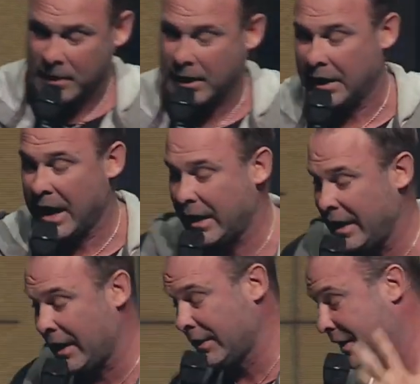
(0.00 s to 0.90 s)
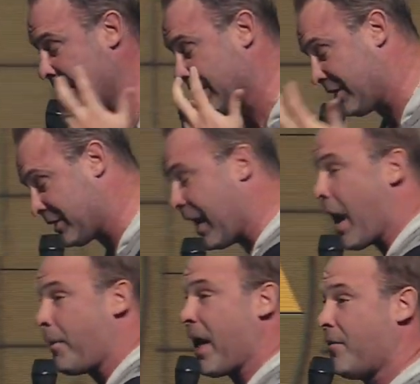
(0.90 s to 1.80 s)
He, he, he, he didn't
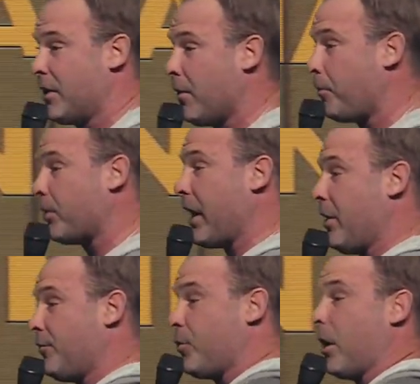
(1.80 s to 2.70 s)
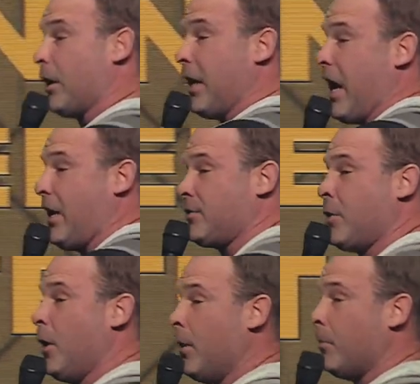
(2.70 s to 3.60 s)
stop having a plan for our
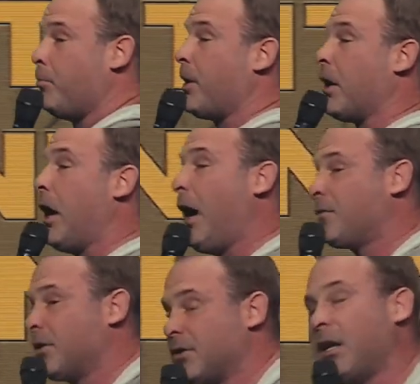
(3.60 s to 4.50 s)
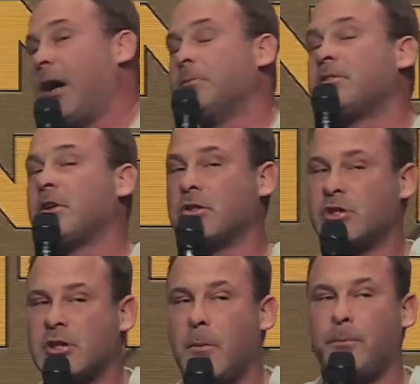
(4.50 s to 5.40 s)
life, but oftentimes there's
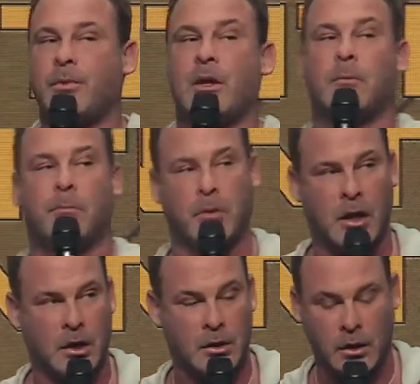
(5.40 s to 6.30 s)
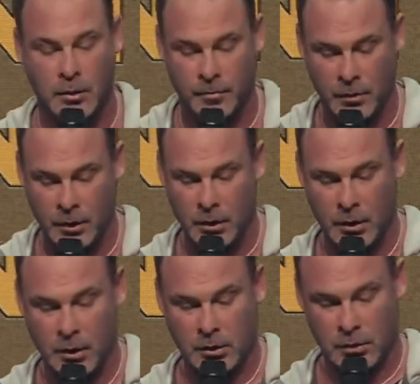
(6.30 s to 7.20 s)
something blocking
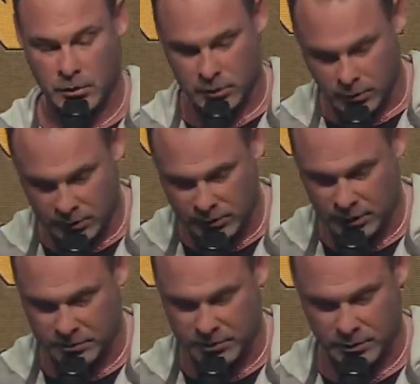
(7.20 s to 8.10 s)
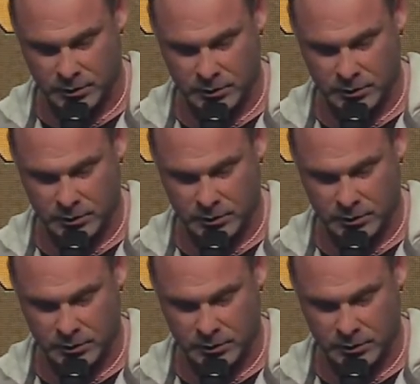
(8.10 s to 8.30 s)
the reception.